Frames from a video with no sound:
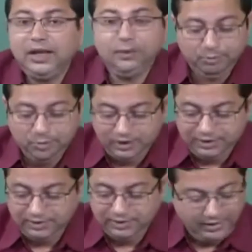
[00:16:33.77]
they
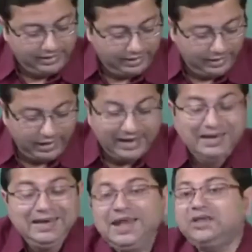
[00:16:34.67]
burn in a
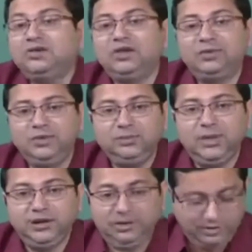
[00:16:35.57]
highly
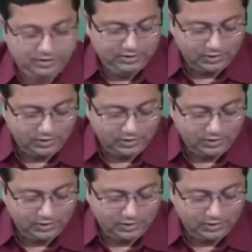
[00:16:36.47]
exothermic manner.